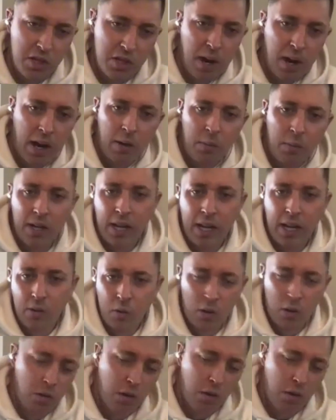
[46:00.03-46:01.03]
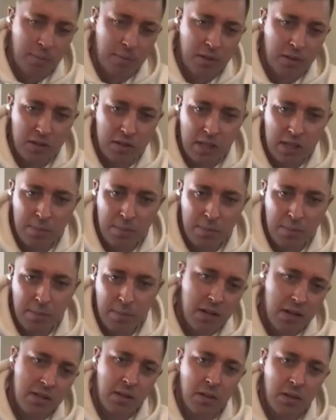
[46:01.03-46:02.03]
bar. We grab the dusty bar
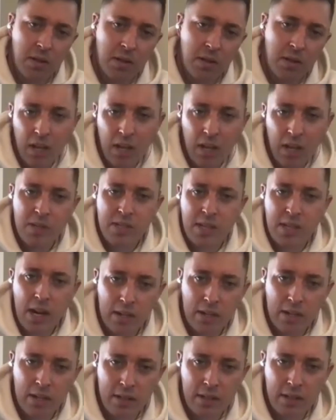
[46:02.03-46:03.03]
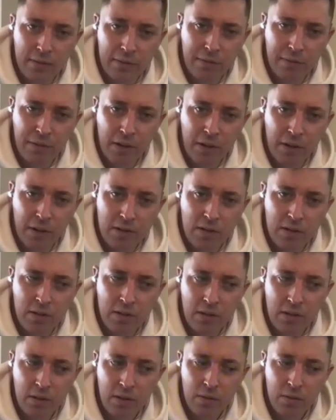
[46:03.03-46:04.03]
stool and we start the
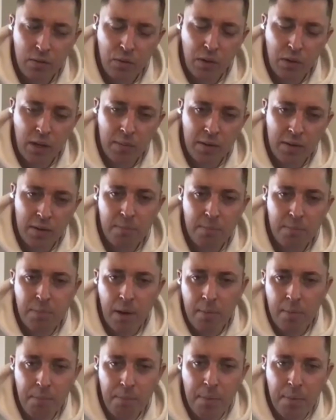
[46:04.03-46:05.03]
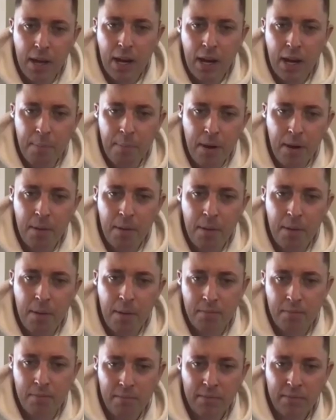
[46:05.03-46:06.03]
first rhythm. Bum, ba-dum, bum.
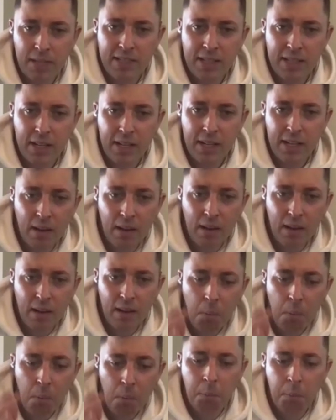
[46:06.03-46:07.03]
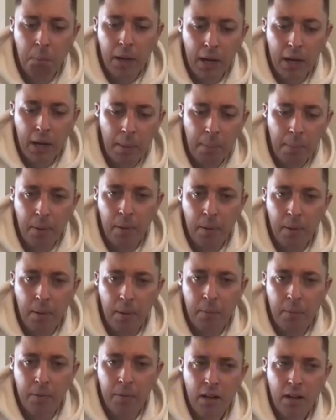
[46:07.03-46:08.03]
That's it. Boom, ba-dum, bum.
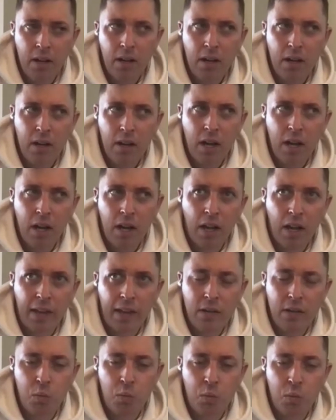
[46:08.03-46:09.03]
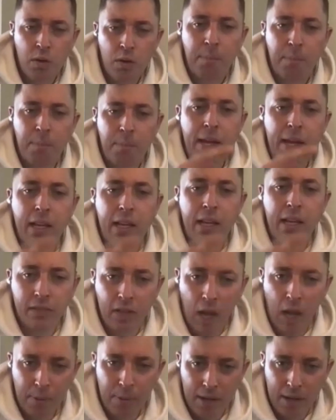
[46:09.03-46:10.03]
And then with the build on
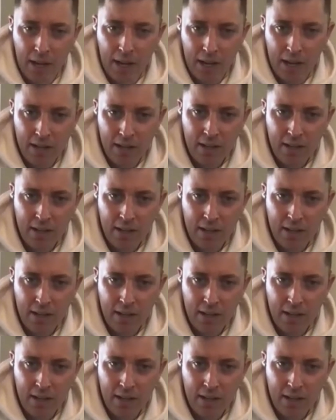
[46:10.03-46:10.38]
top of that.